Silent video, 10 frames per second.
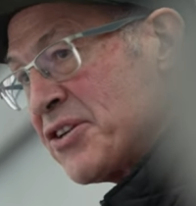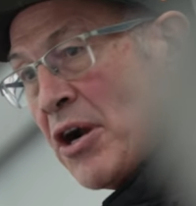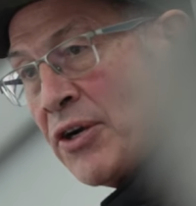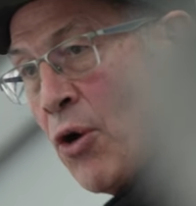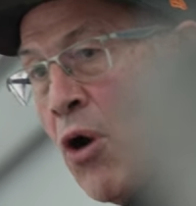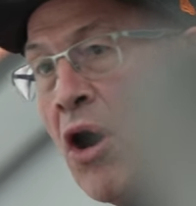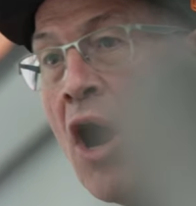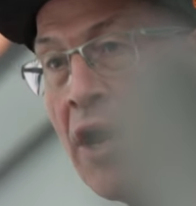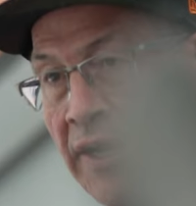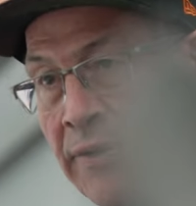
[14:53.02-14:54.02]
start goal
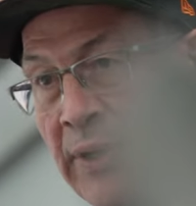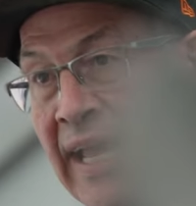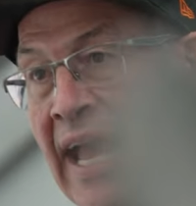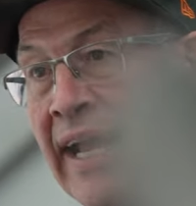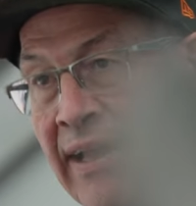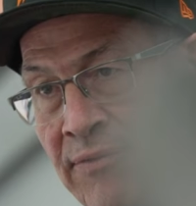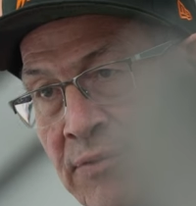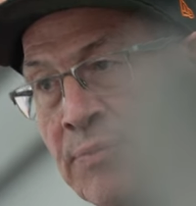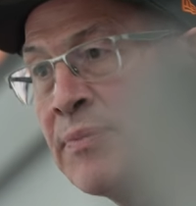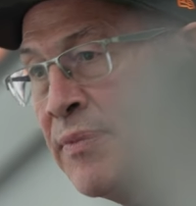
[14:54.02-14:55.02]
hogging. We can't,
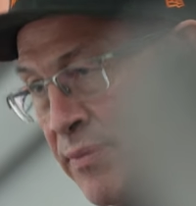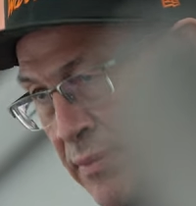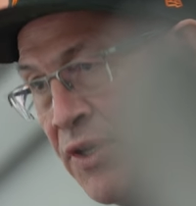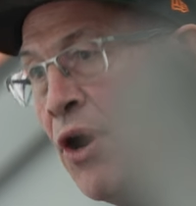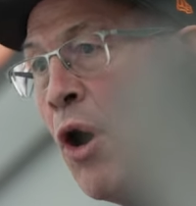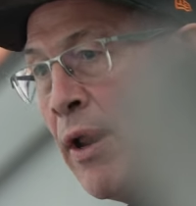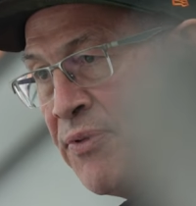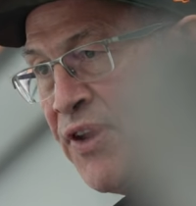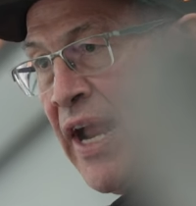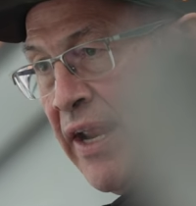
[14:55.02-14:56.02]
you know what
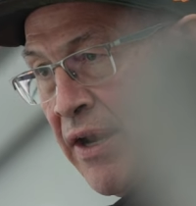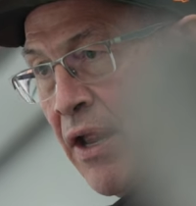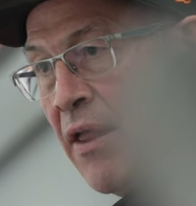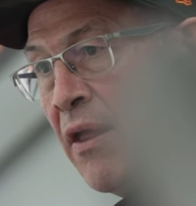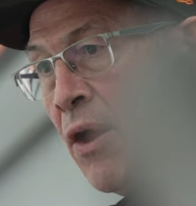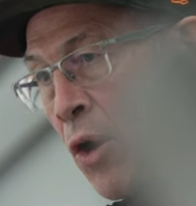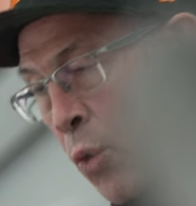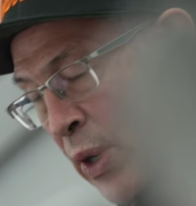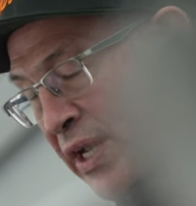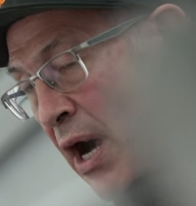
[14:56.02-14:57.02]
I'm saying?
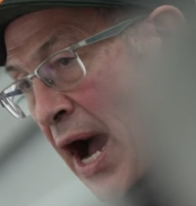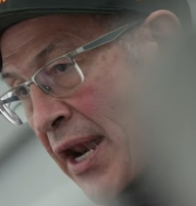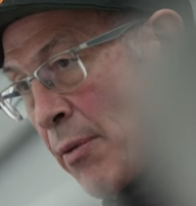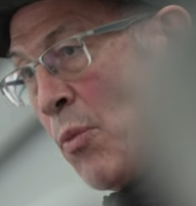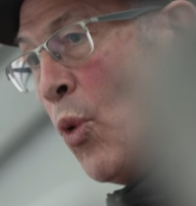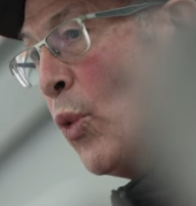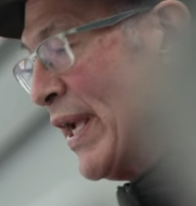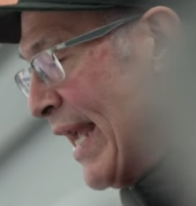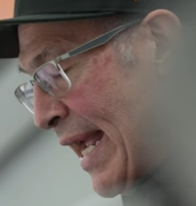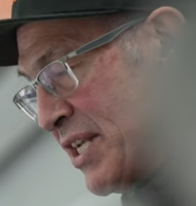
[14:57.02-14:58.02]
We got them,
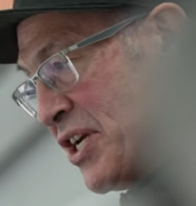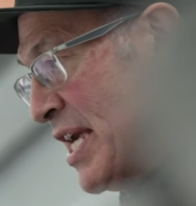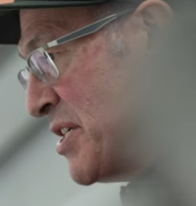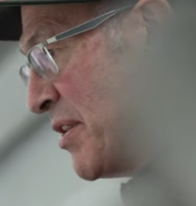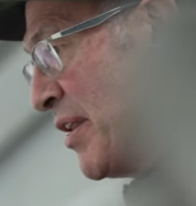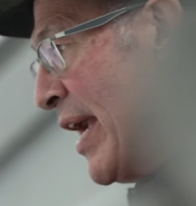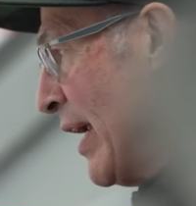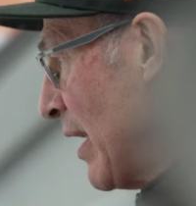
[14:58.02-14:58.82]
we can't change a thing.